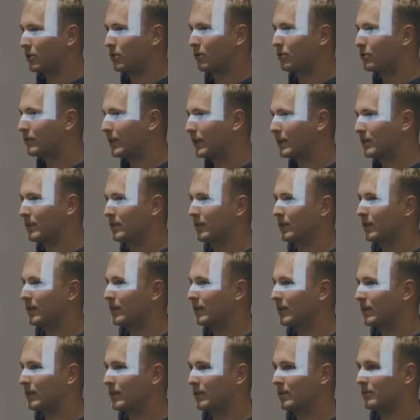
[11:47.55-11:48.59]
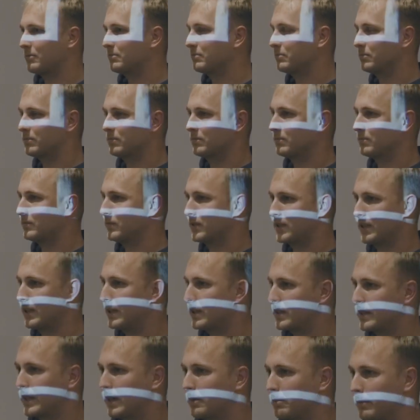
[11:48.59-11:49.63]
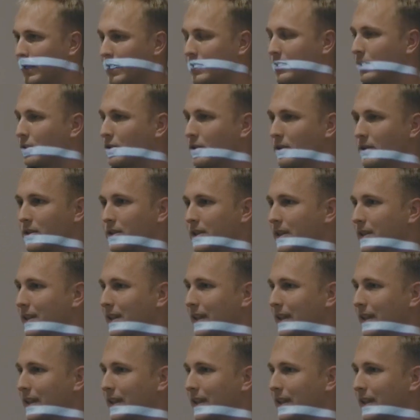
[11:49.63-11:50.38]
contract signed messages, and